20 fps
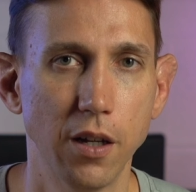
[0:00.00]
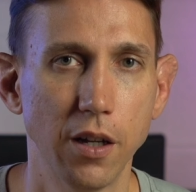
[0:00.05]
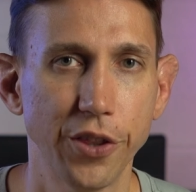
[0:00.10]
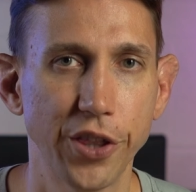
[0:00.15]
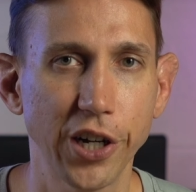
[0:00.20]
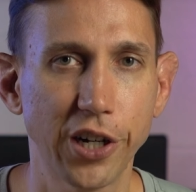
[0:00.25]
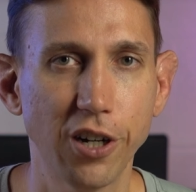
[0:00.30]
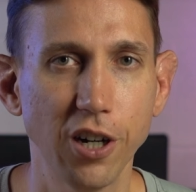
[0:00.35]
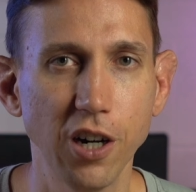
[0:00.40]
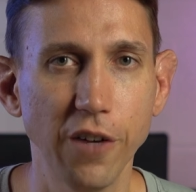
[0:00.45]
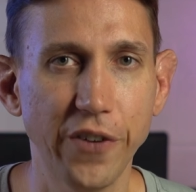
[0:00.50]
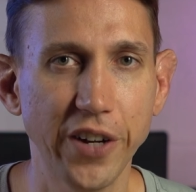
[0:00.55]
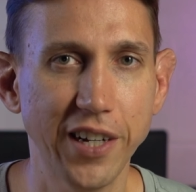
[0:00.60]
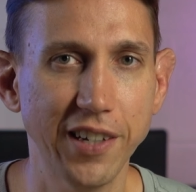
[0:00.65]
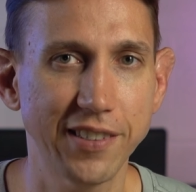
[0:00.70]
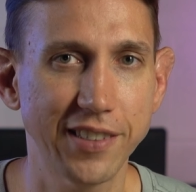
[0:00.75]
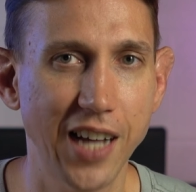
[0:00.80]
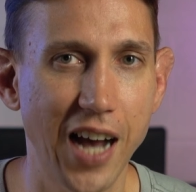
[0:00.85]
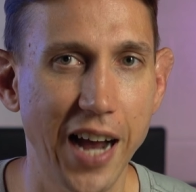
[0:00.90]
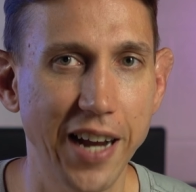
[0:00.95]
The curvy
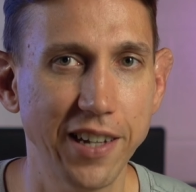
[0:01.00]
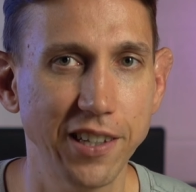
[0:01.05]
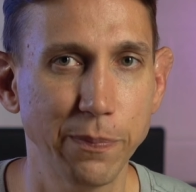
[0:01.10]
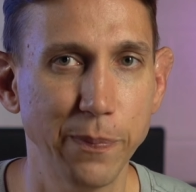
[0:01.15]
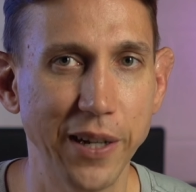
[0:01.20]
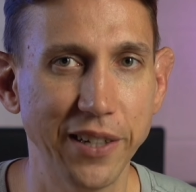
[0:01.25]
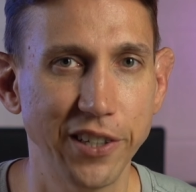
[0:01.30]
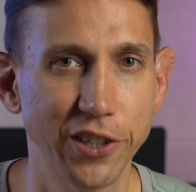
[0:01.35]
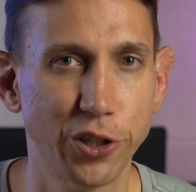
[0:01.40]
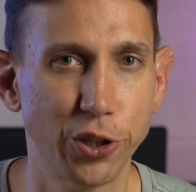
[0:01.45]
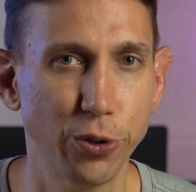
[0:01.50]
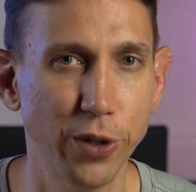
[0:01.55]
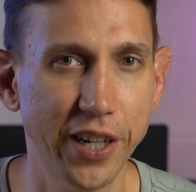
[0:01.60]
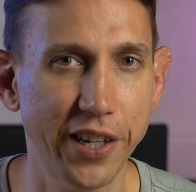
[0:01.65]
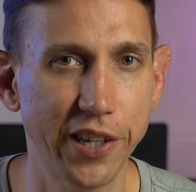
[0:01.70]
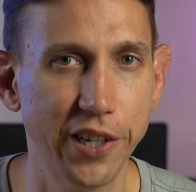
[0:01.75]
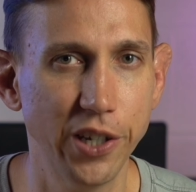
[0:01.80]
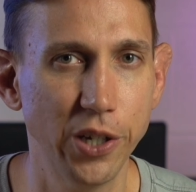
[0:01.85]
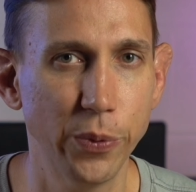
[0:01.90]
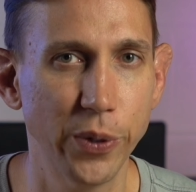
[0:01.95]
design is meant to
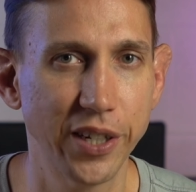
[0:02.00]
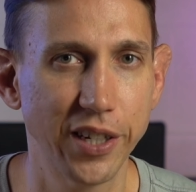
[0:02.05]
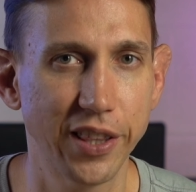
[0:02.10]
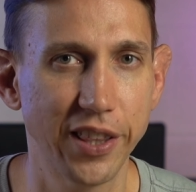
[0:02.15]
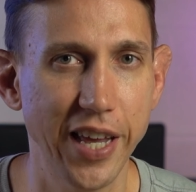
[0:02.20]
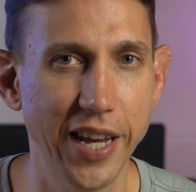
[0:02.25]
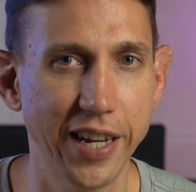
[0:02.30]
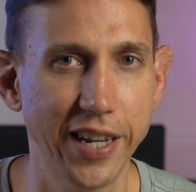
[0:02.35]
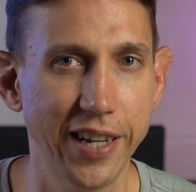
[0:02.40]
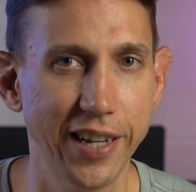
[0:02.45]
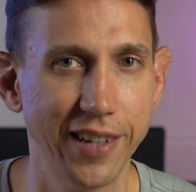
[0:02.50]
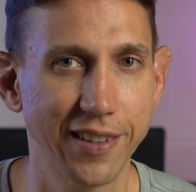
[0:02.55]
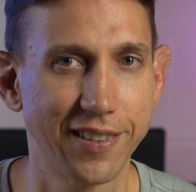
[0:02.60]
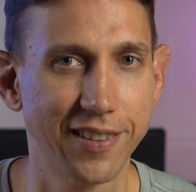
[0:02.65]
trick you into thinking it's